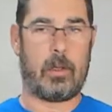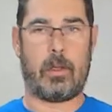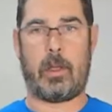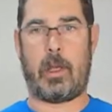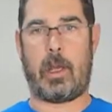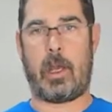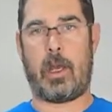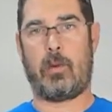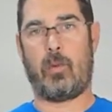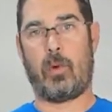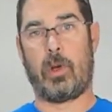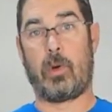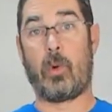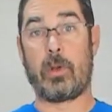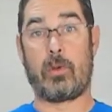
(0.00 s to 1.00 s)
and
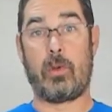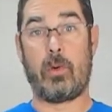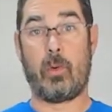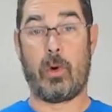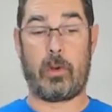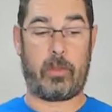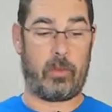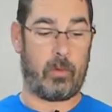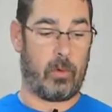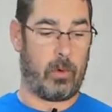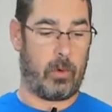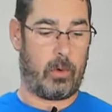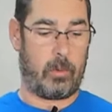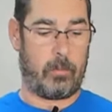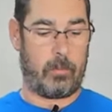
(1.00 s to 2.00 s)
we're going to work
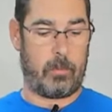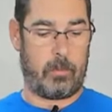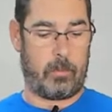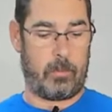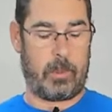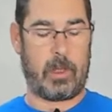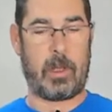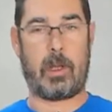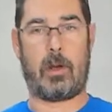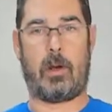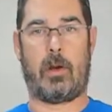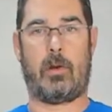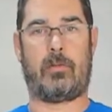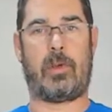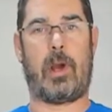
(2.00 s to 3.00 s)
through getting
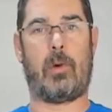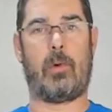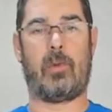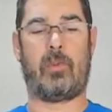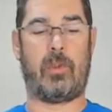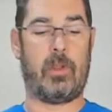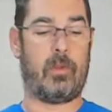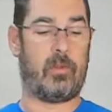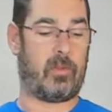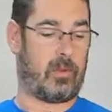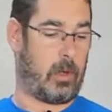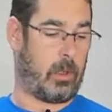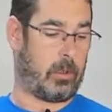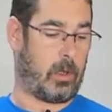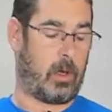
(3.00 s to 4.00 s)
our towers
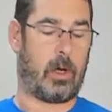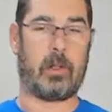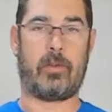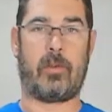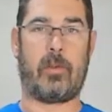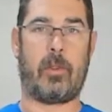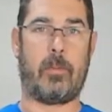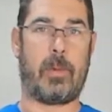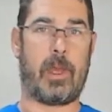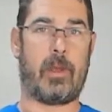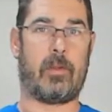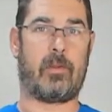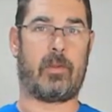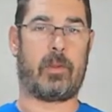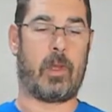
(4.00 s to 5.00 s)
installed onto the
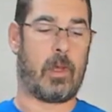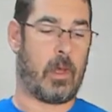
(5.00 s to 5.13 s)
base.